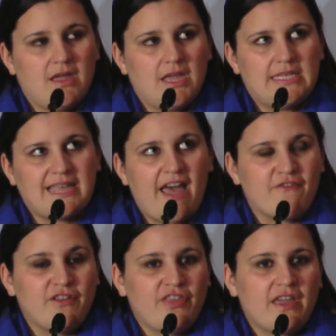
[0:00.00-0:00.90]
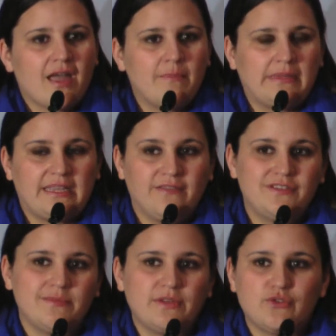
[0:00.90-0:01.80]
is everything I believe
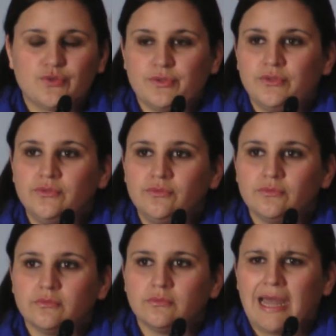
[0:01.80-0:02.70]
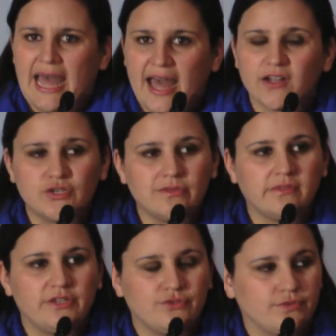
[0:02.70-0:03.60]
to be true
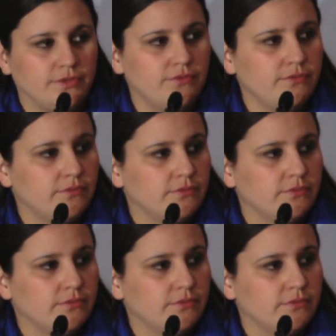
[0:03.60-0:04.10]
actually true?